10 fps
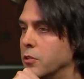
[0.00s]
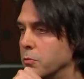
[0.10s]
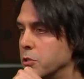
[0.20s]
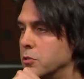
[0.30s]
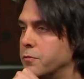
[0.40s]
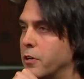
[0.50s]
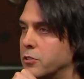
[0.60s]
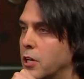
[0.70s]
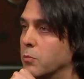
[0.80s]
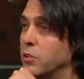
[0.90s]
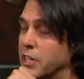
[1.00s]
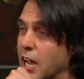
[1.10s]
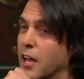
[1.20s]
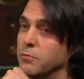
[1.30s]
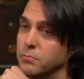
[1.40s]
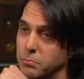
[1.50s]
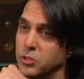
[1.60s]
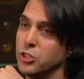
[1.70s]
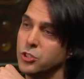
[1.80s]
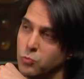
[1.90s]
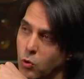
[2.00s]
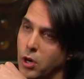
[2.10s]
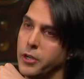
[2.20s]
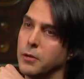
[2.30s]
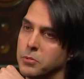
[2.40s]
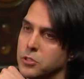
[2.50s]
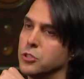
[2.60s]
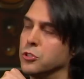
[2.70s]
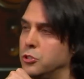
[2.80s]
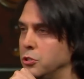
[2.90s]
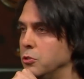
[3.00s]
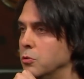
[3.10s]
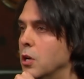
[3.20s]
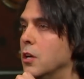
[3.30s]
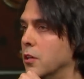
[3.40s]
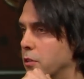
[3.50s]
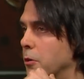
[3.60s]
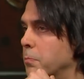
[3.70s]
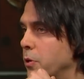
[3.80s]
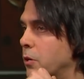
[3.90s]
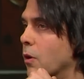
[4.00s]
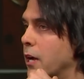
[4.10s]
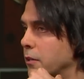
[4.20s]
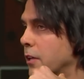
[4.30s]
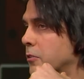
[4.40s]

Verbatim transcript: the original Fairchild really had position one and position two that are pretty great.